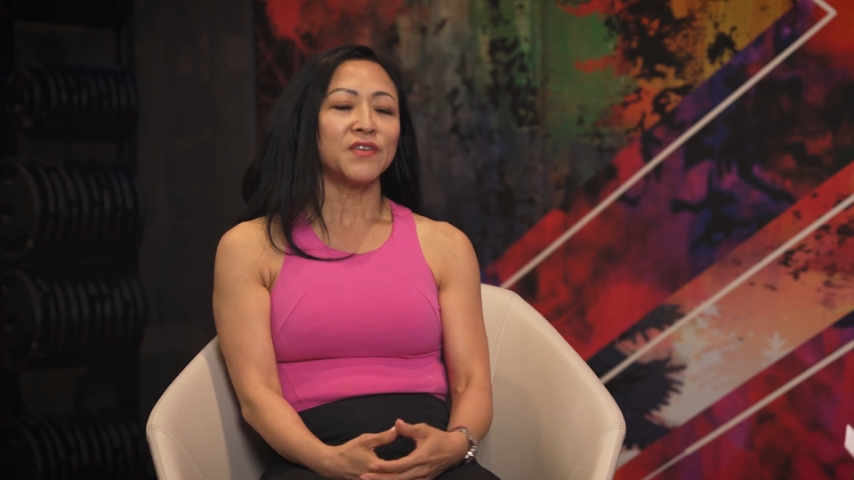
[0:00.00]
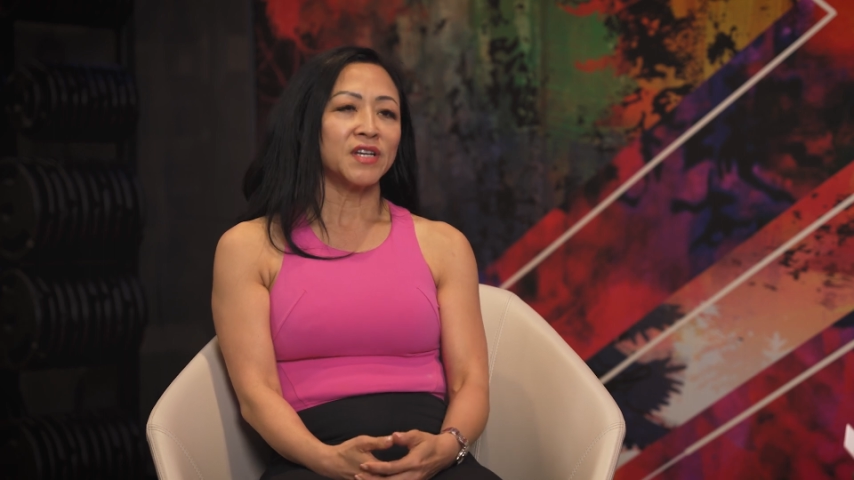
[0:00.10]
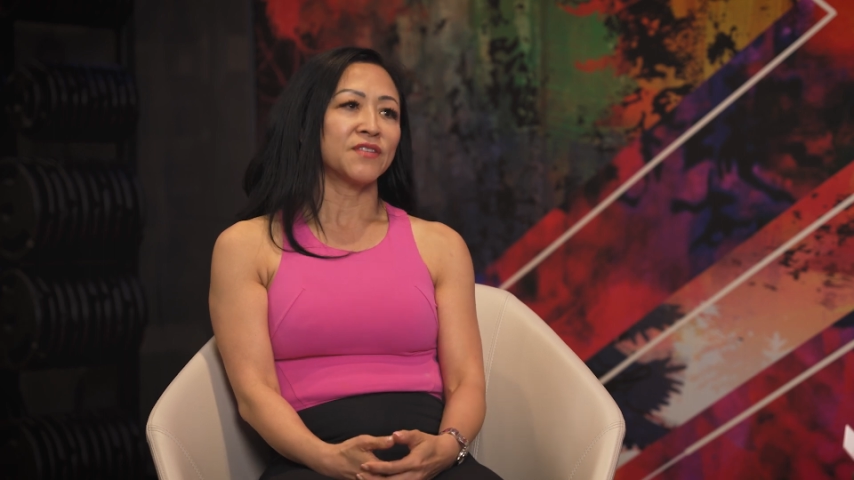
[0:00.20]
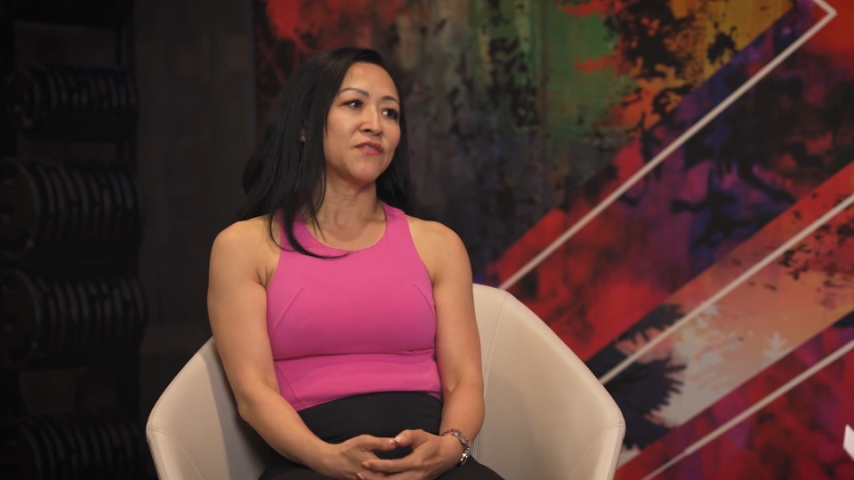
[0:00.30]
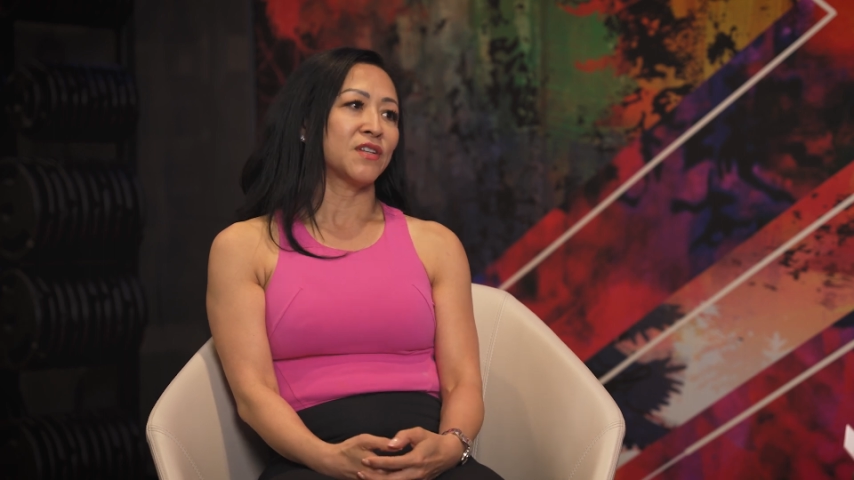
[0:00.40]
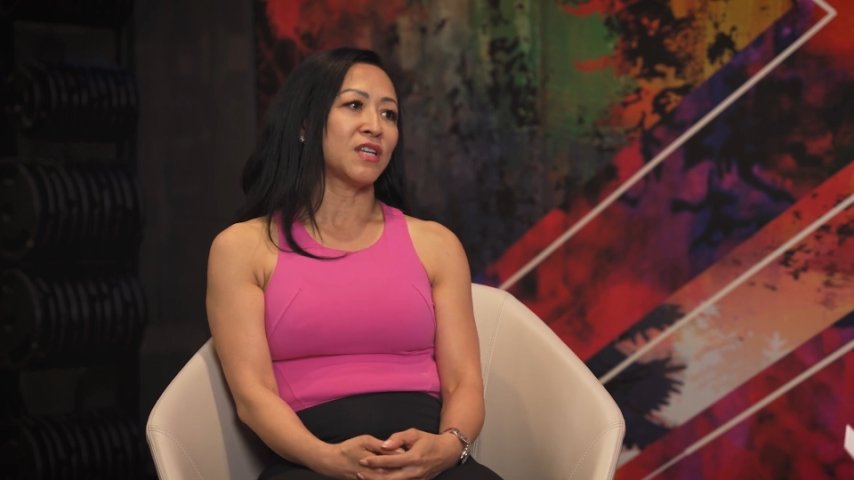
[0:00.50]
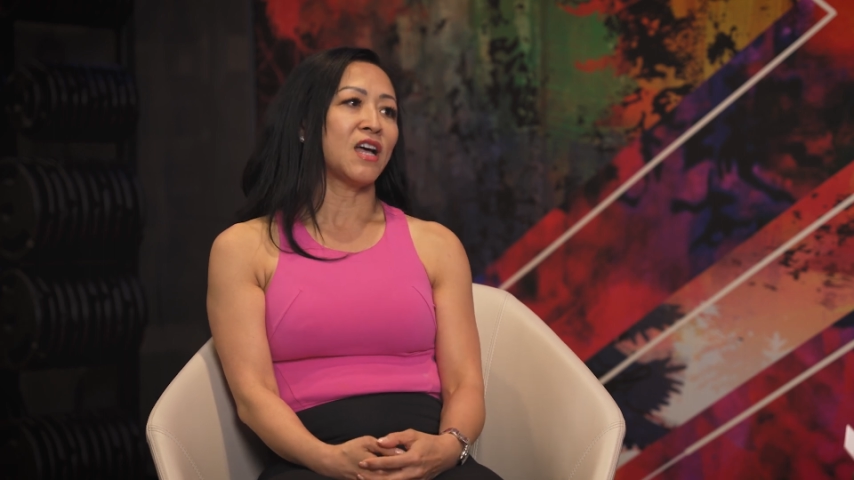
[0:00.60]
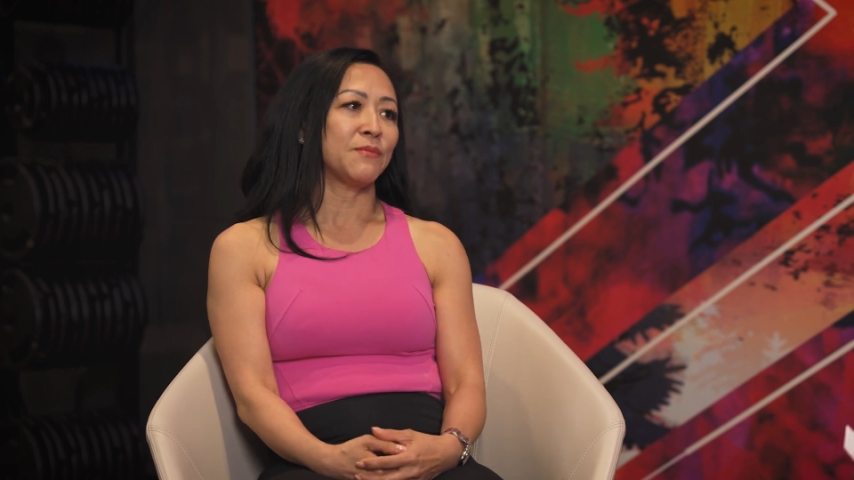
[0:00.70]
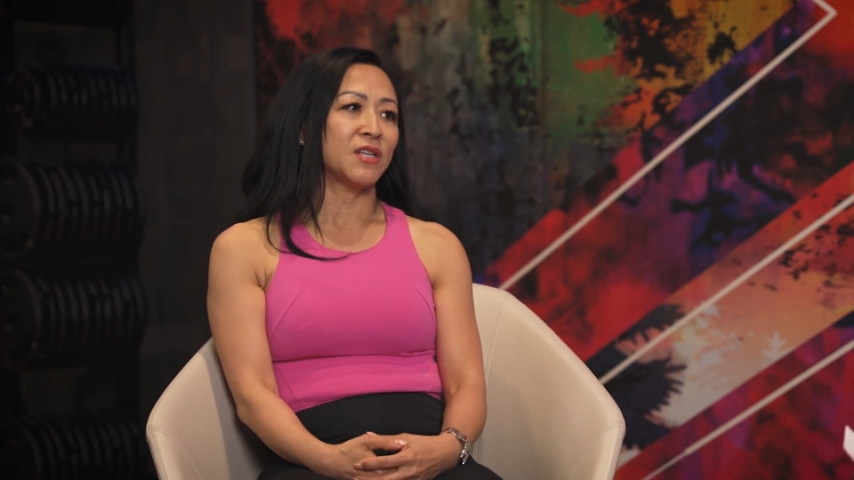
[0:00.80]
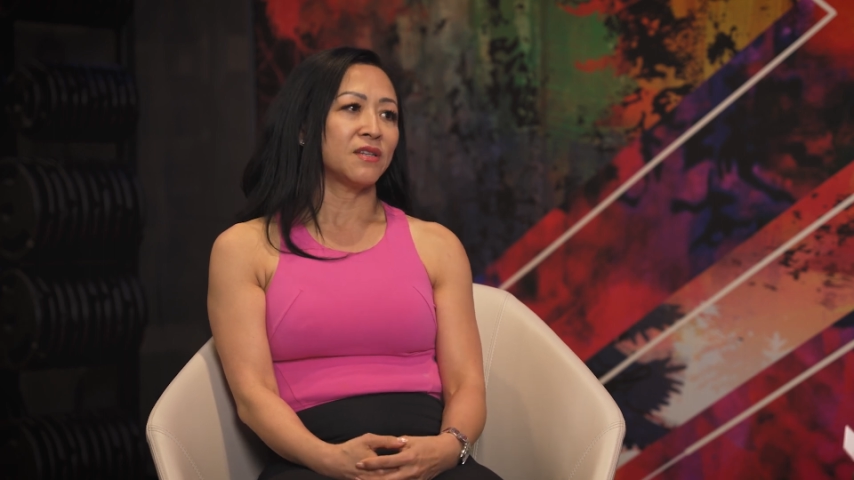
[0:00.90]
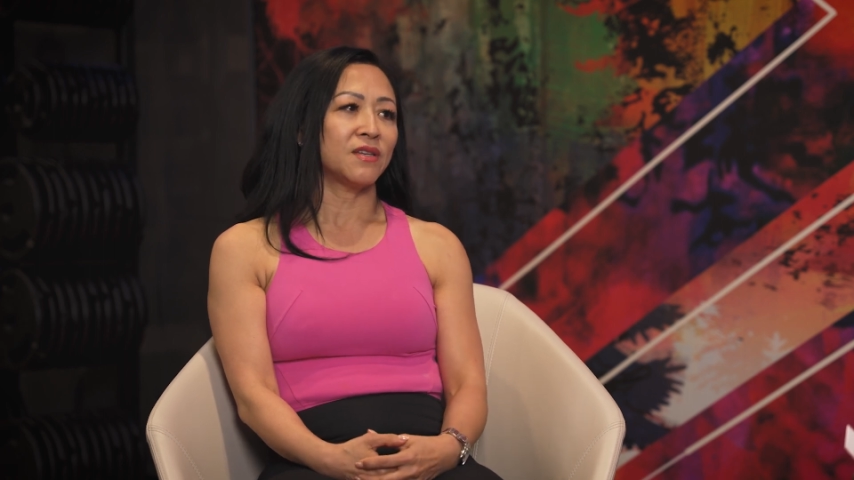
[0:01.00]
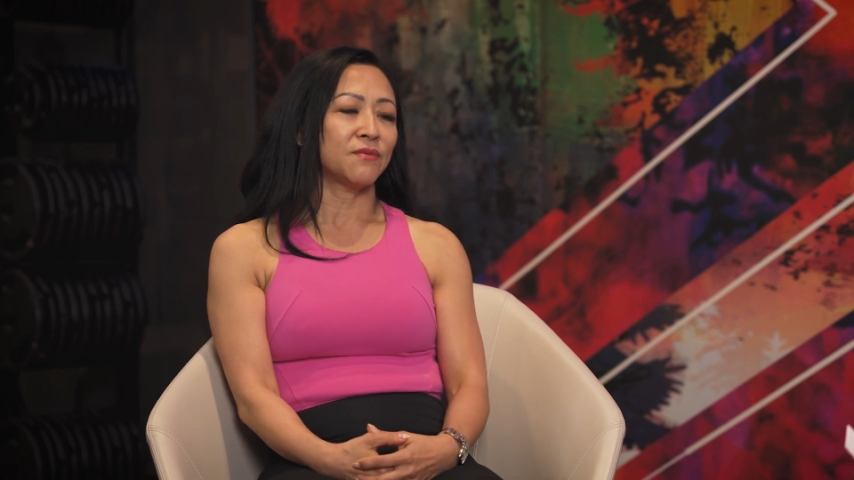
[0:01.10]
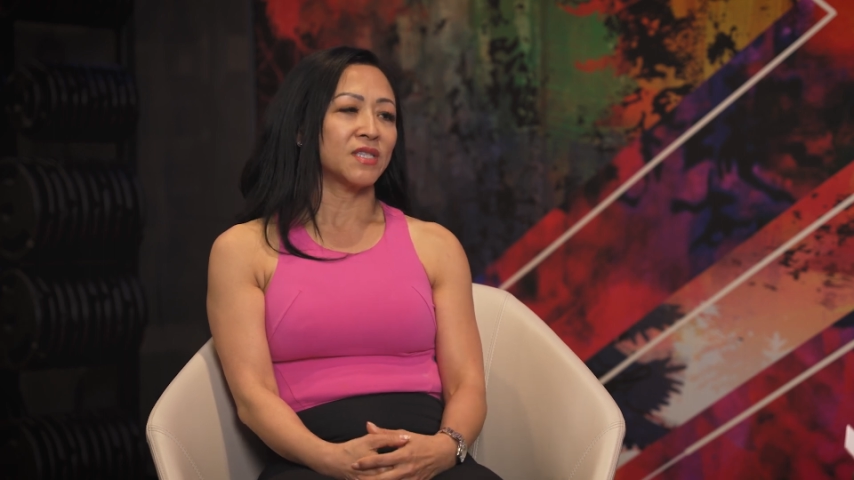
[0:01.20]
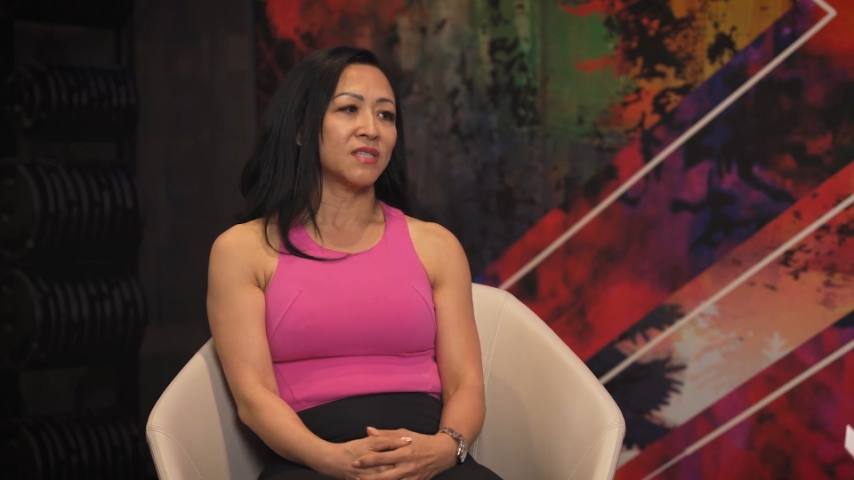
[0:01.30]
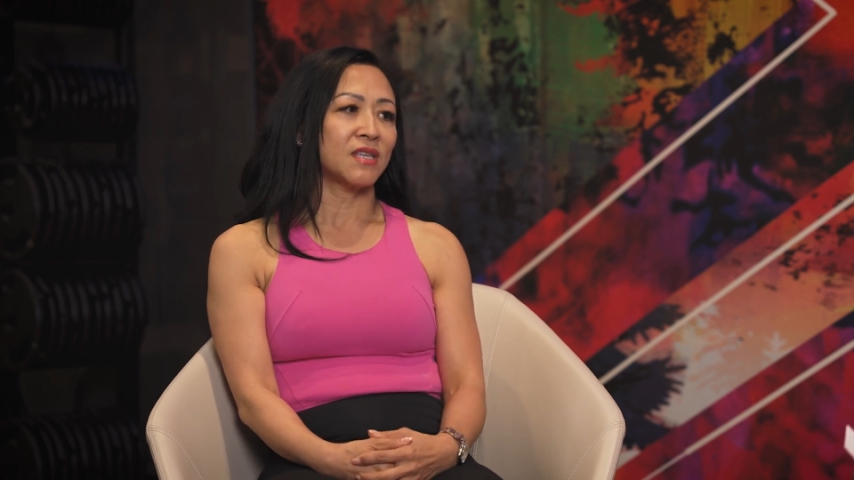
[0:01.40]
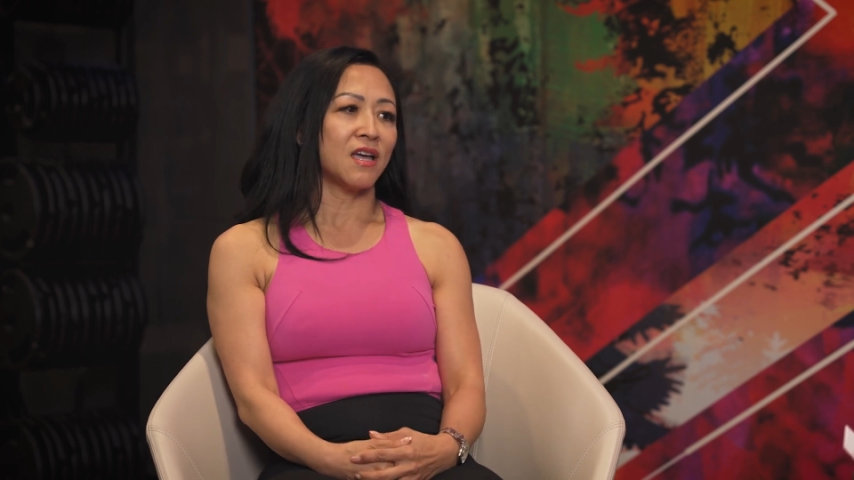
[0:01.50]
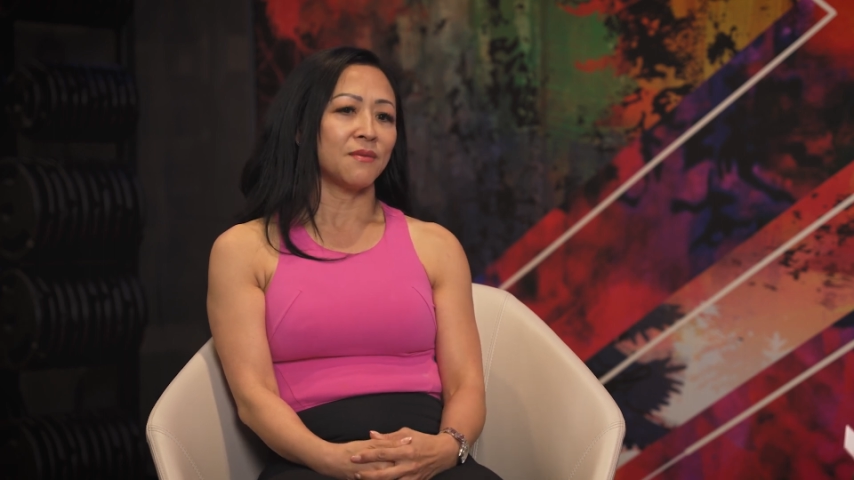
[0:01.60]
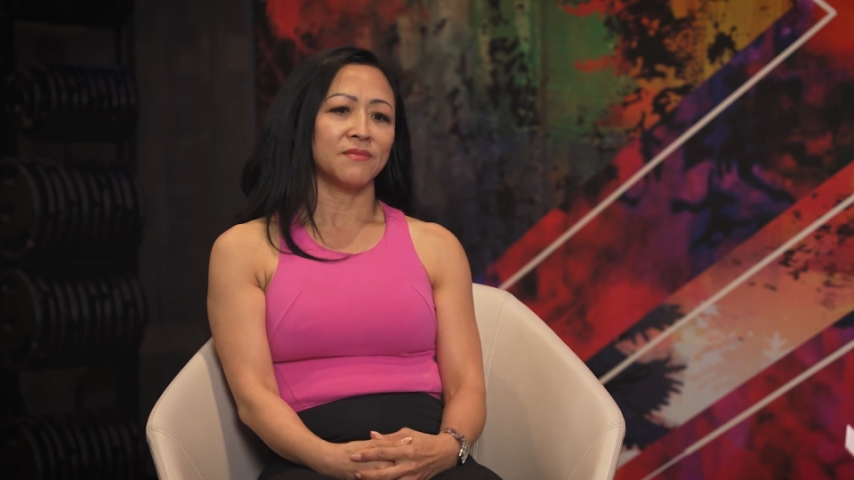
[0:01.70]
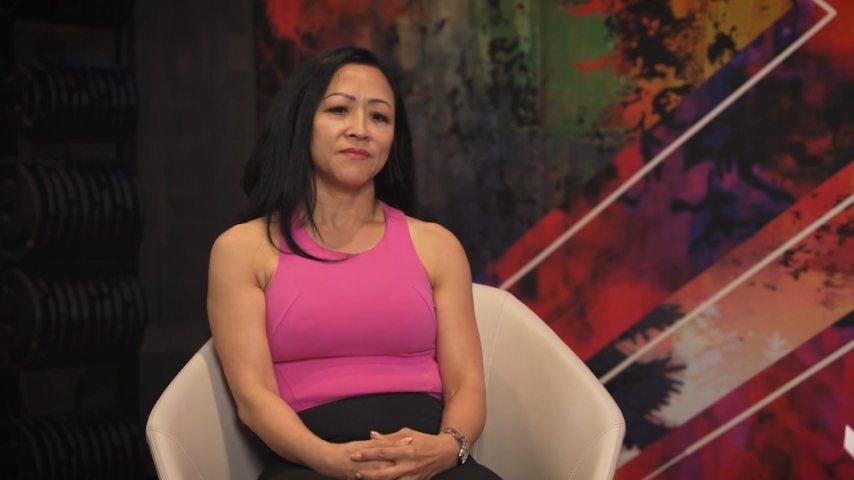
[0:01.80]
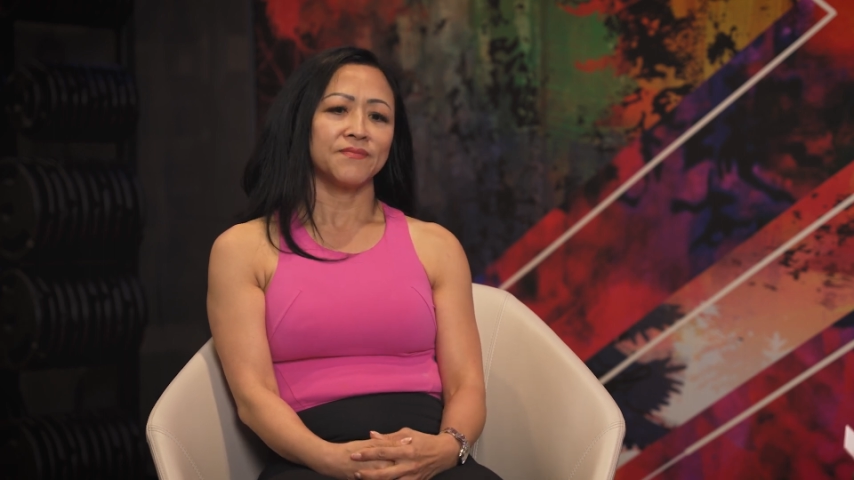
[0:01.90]
very different time, and it was
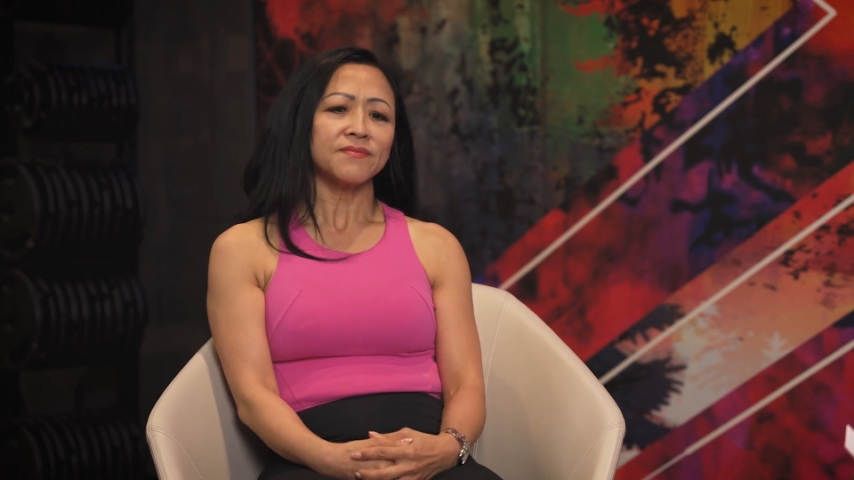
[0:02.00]
hard.